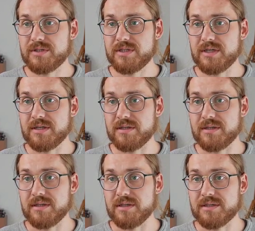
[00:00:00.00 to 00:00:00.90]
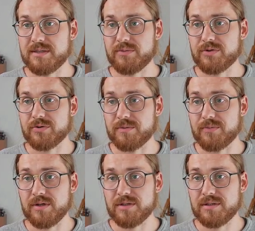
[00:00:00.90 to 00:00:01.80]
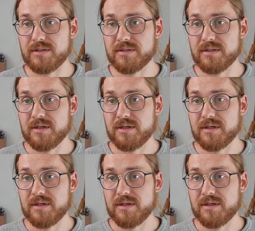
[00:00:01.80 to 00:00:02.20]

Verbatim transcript: take the temperature in the process